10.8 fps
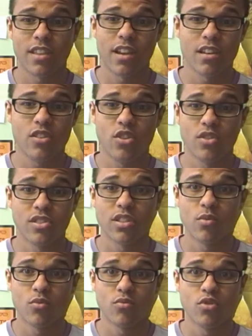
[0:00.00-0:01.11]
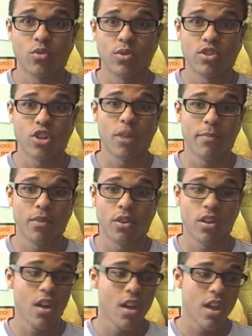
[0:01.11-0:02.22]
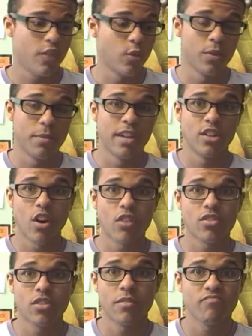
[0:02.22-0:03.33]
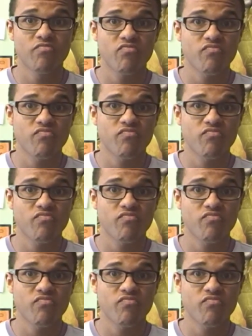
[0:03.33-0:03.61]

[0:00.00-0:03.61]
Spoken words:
and then you can still do your job. And if you want to be a doctor,